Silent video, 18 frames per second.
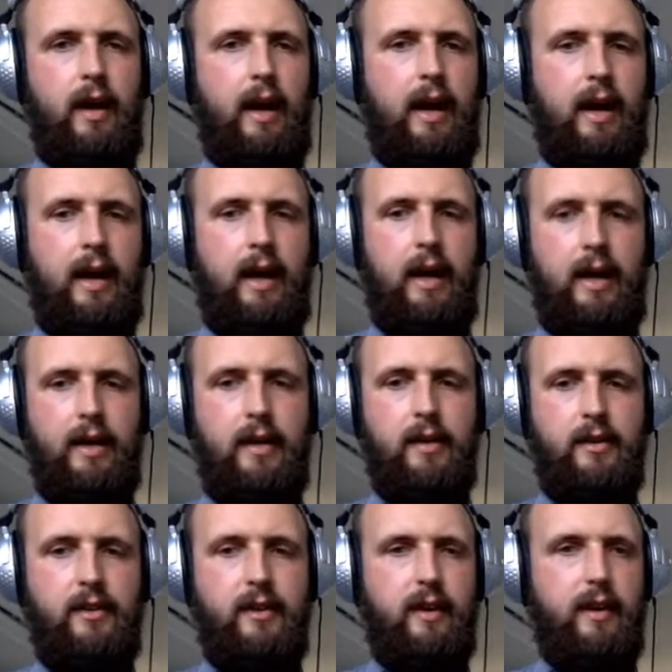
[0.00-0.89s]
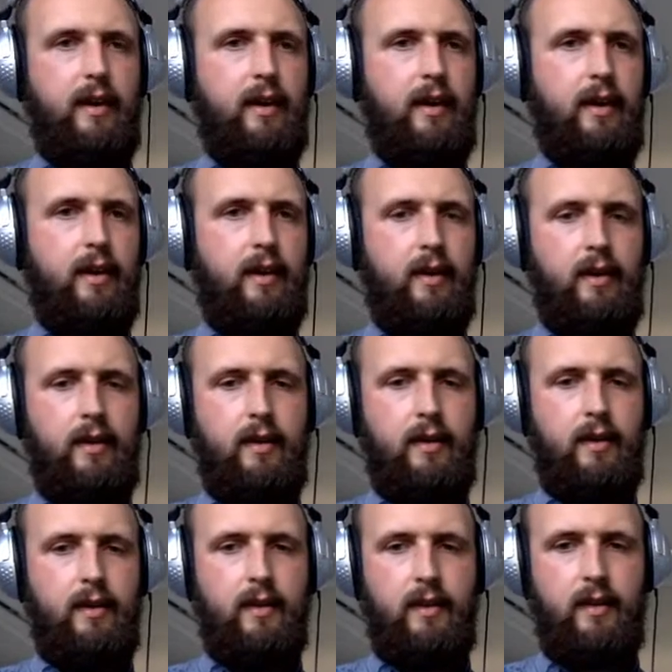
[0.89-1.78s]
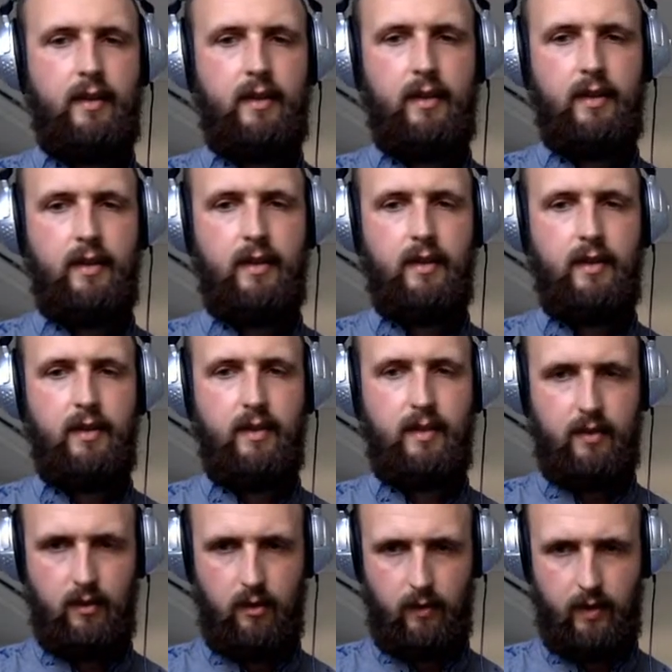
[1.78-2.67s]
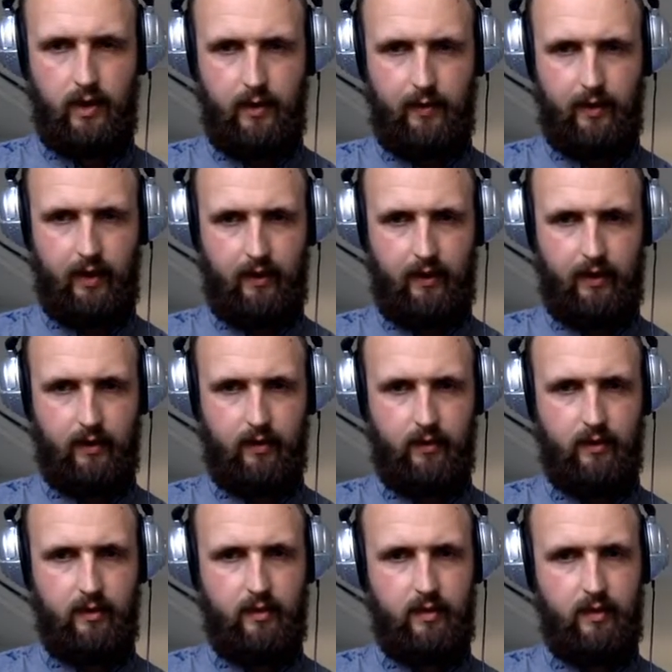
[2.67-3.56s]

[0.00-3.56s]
And, uh, oh, there we go, hang on